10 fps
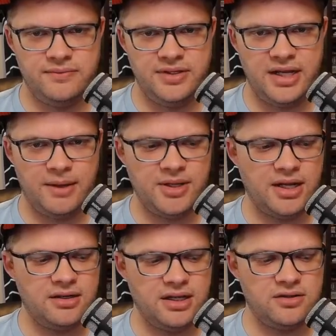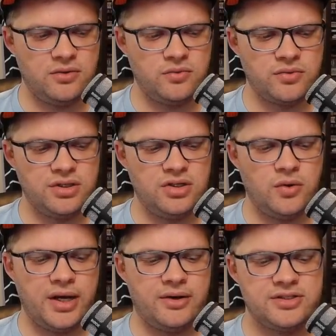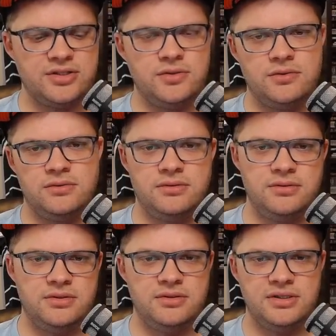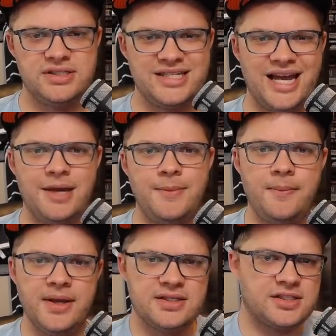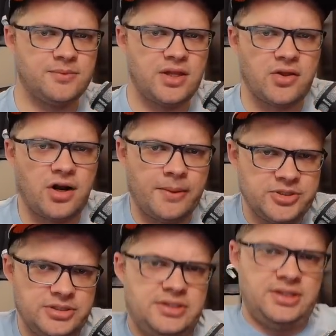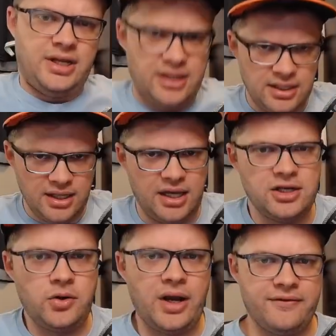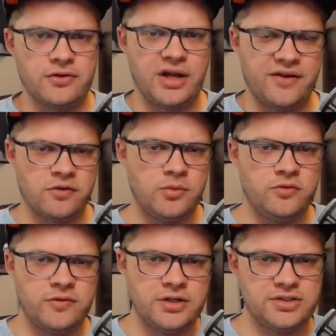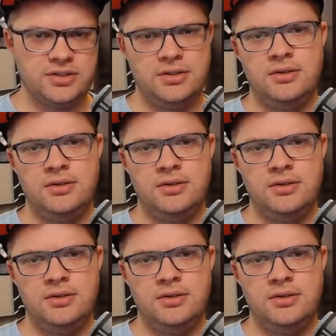Yeah, I mean, I don't really know how to stack him up against some of the other options. I'd go after Afremu first.